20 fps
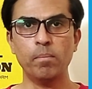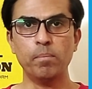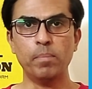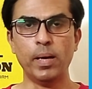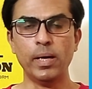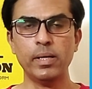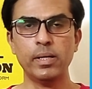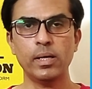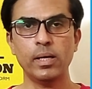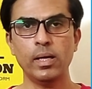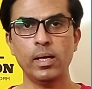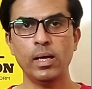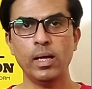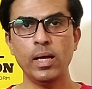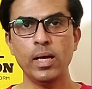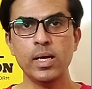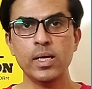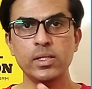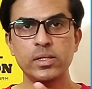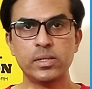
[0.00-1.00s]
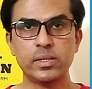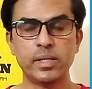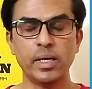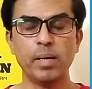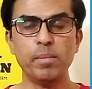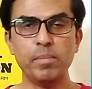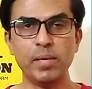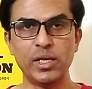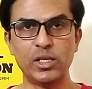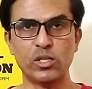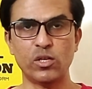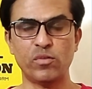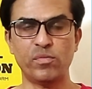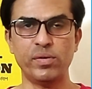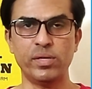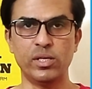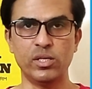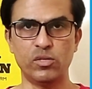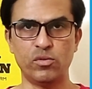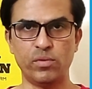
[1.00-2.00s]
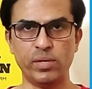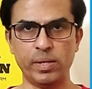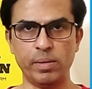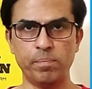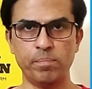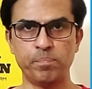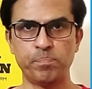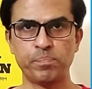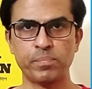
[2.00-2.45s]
but same nature of industry.